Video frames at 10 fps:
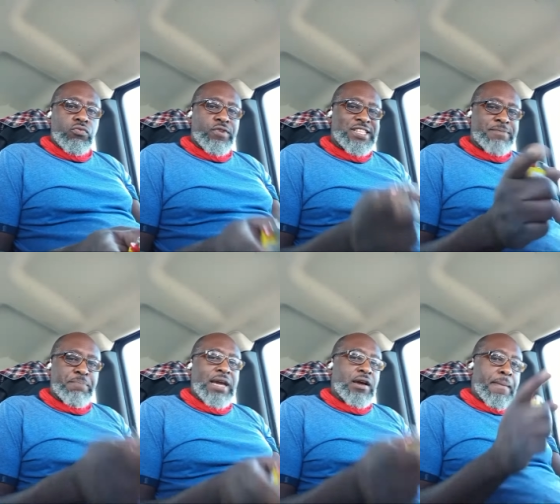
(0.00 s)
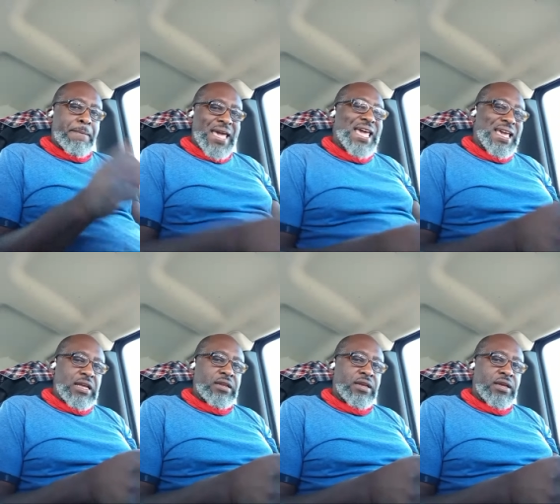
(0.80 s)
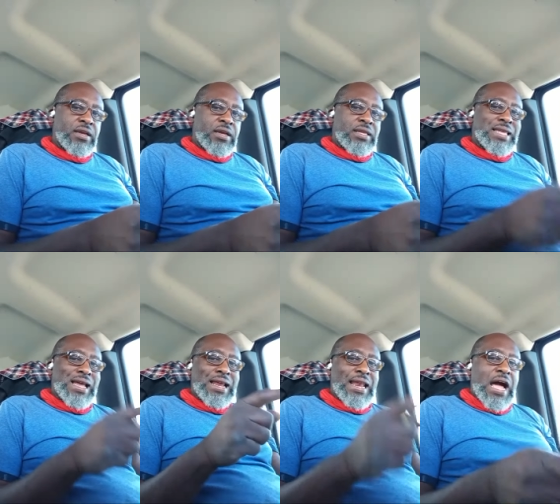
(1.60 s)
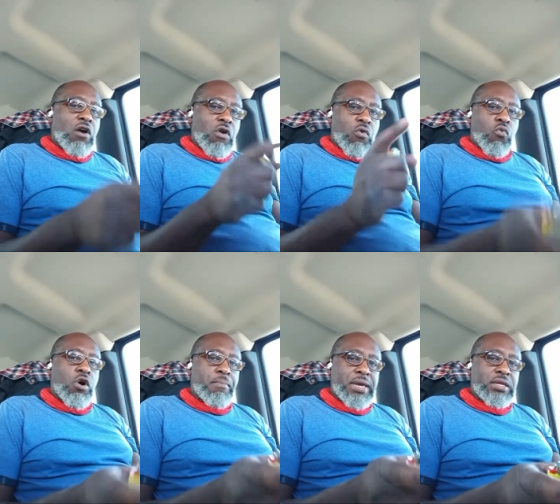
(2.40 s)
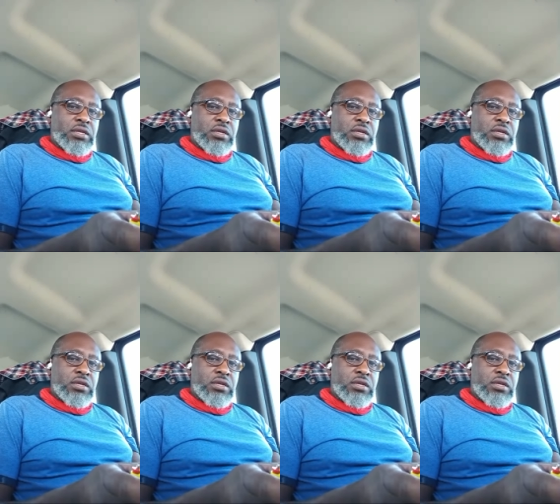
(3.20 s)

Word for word: respect a man that allow a woman